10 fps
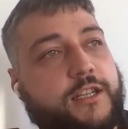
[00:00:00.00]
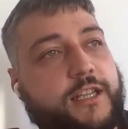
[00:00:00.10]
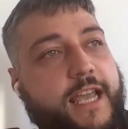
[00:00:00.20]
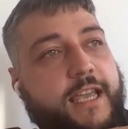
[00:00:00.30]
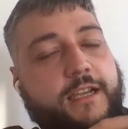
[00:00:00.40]

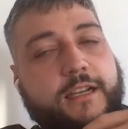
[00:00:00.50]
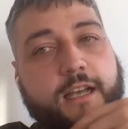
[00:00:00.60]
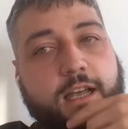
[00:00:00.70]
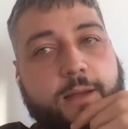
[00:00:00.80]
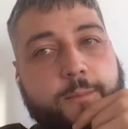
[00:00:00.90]
like
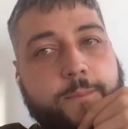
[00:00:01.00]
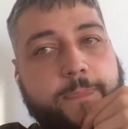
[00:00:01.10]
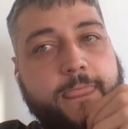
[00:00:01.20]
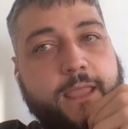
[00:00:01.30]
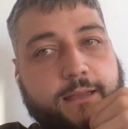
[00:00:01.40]

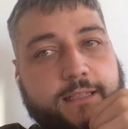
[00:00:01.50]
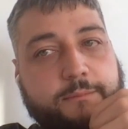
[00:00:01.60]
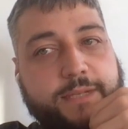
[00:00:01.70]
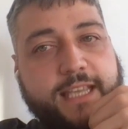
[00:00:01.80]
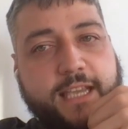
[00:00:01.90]
the
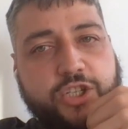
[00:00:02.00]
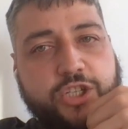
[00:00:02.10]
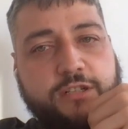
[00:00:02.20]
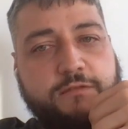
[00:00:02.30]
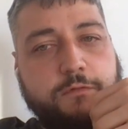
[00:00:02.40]

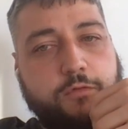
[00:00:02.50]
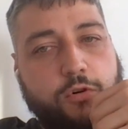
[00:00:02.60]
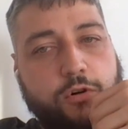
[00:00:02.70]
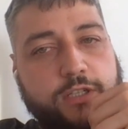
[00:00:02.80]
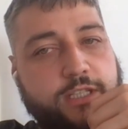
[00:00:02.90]
application
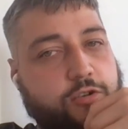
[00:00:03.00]
for the